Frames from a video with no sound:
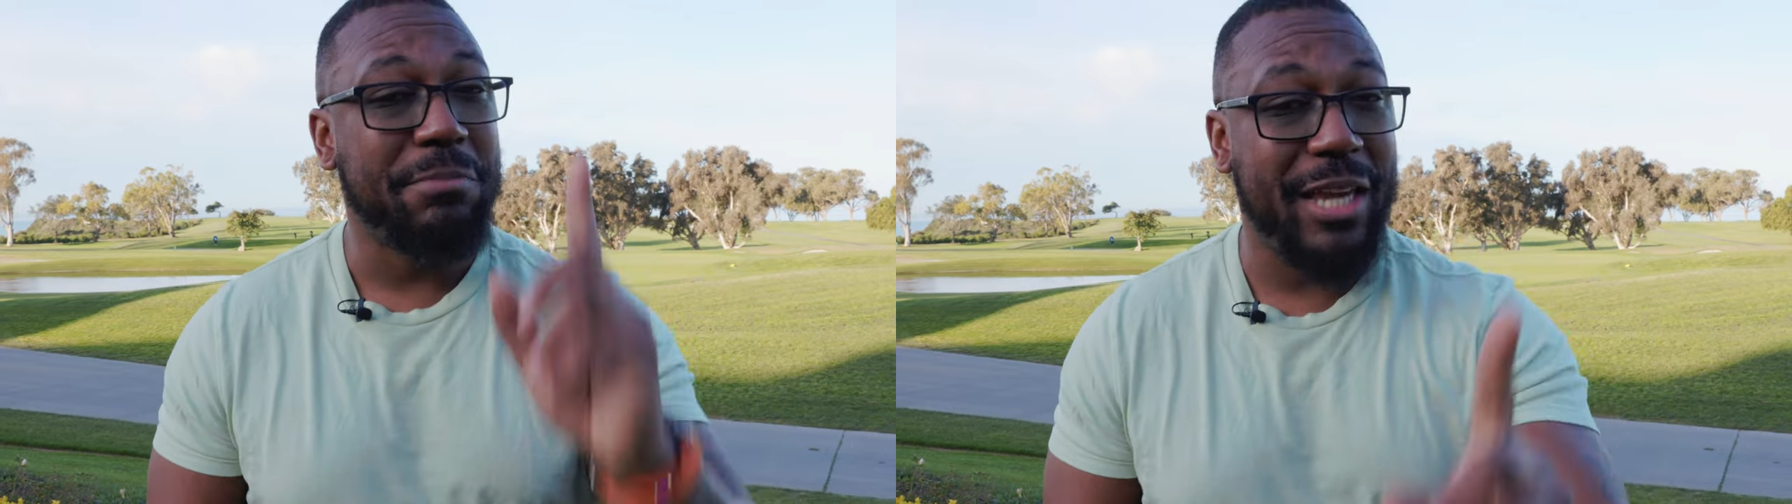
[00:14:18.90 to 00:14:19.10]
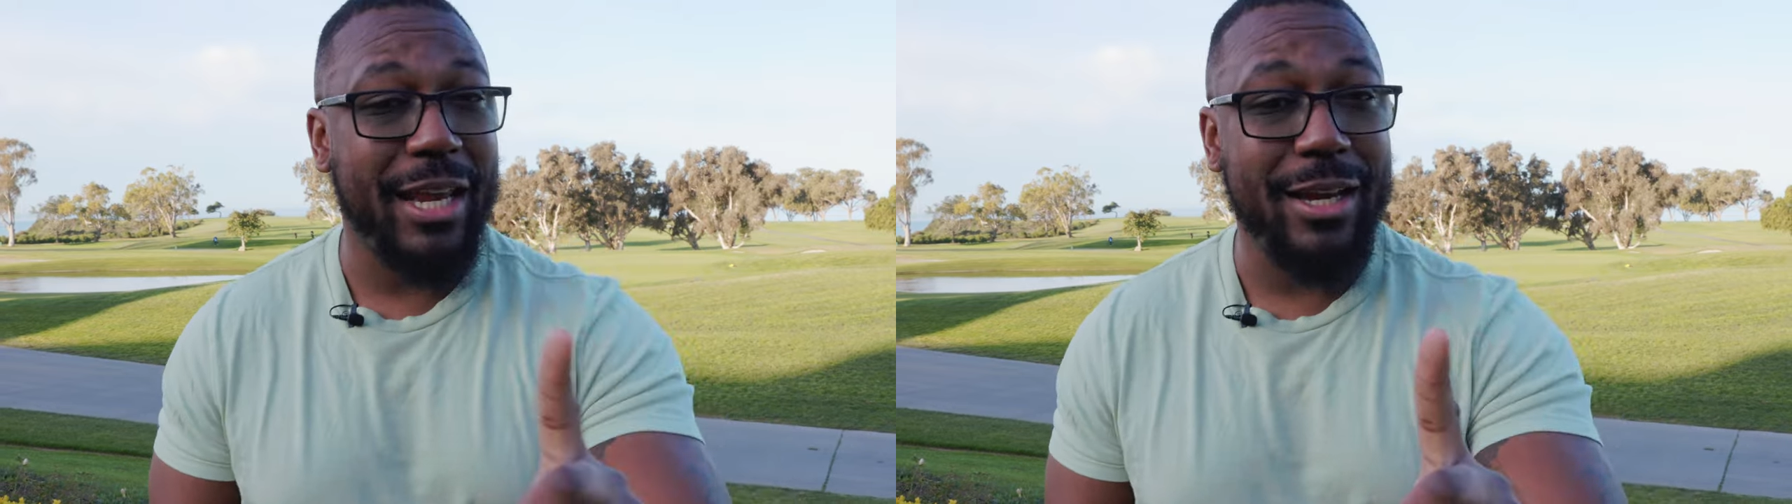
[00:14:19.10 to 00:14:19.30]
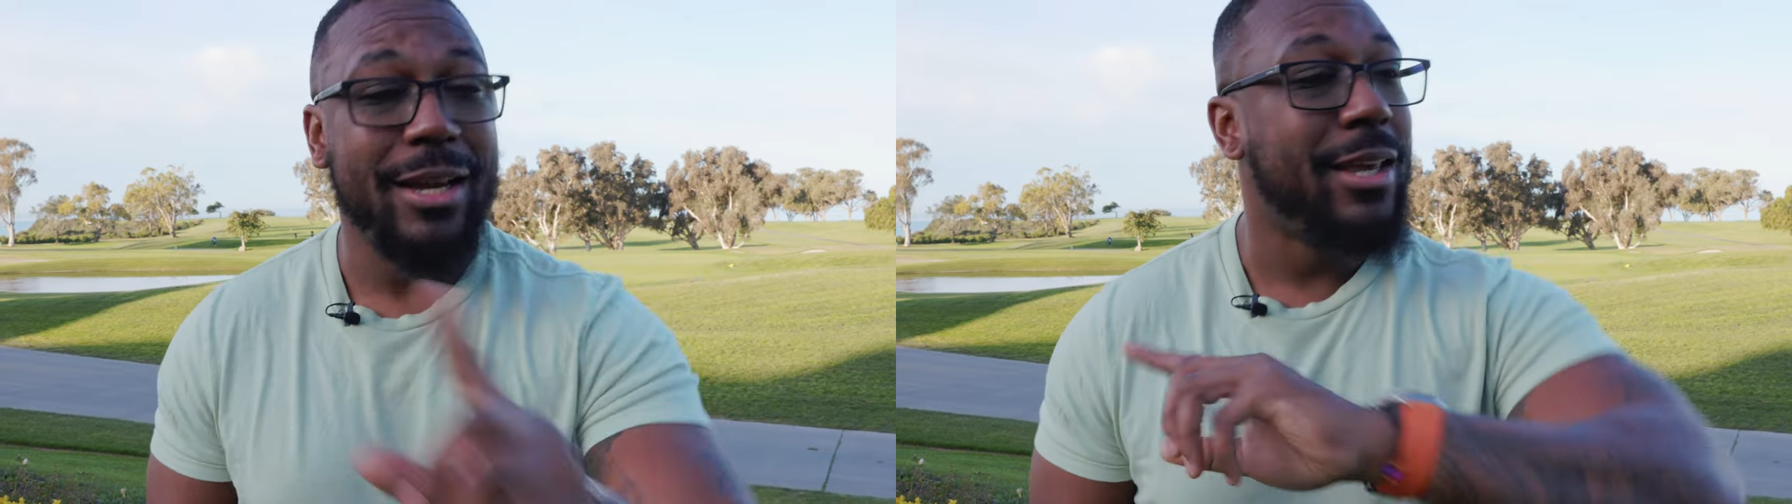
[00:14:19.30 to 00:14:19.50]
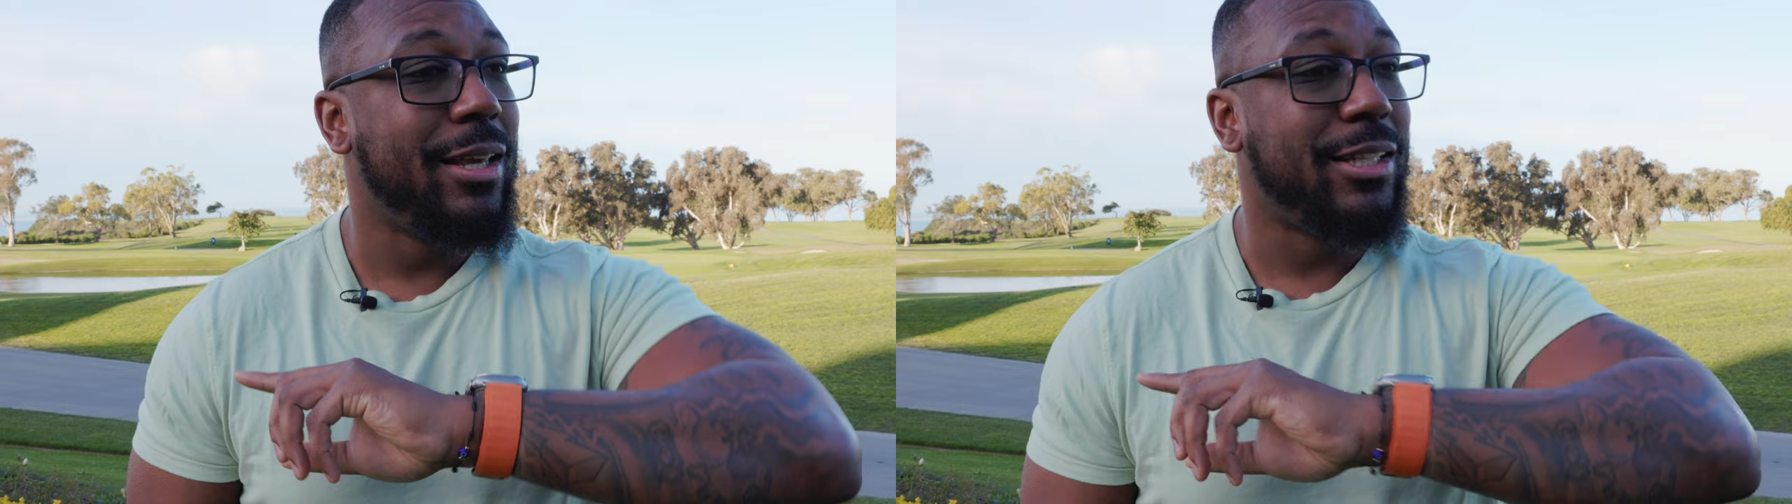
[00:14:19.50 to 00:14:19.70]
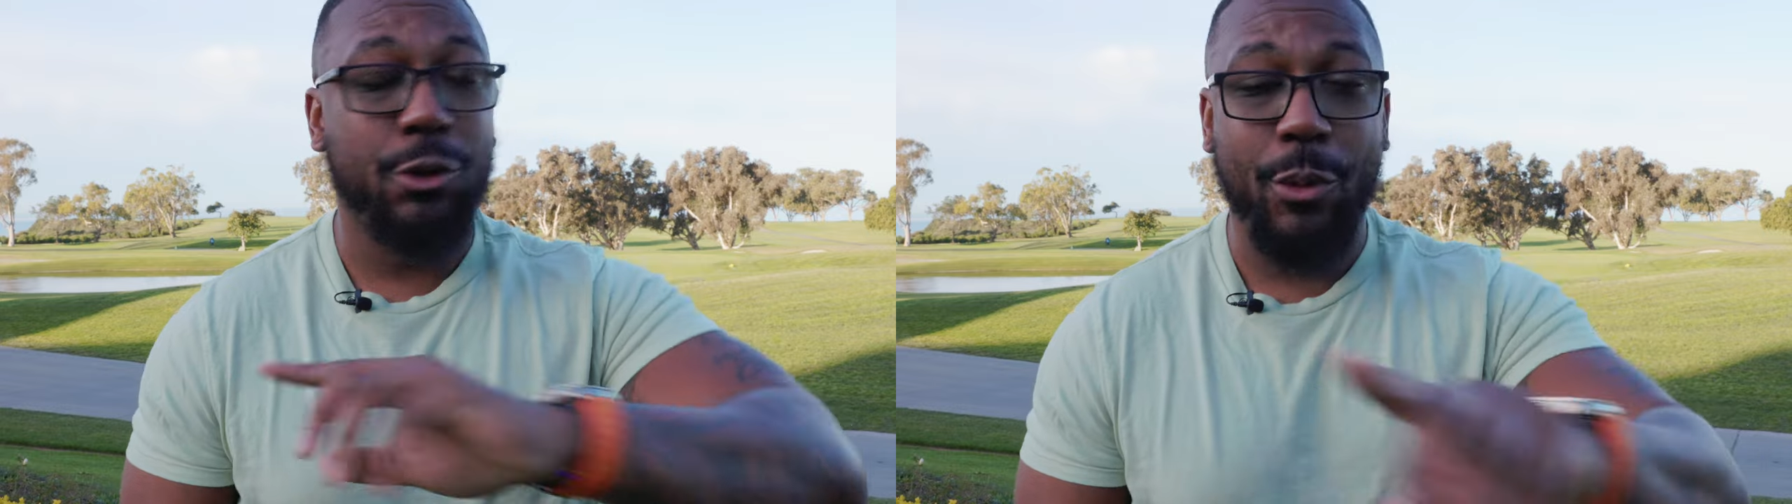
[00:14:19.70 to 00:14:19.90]
get it.
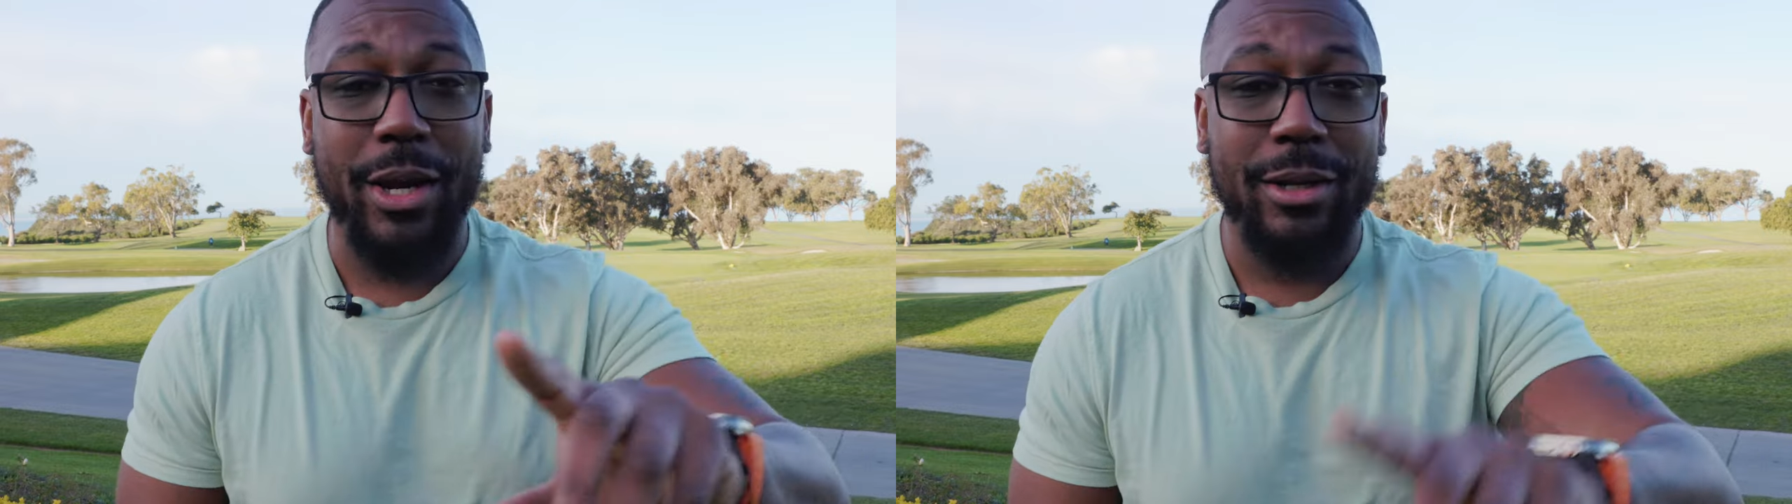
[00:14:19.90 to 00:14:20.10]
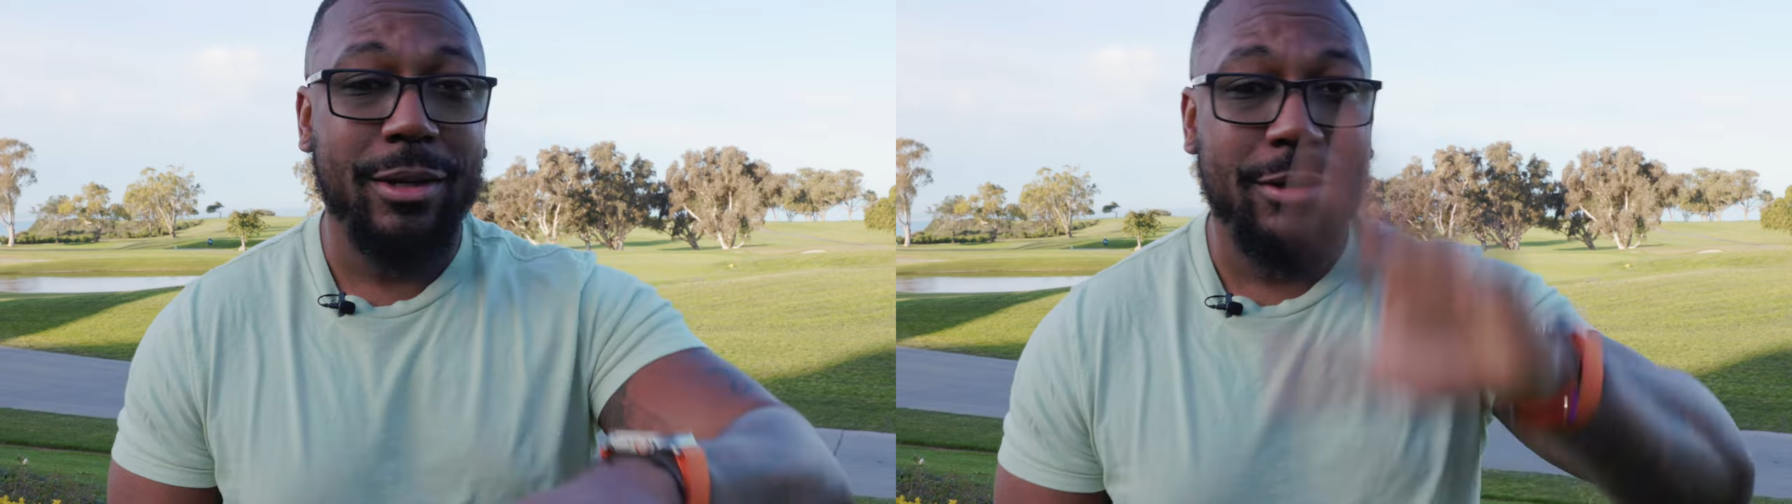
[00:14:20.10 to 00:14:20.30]
It's great.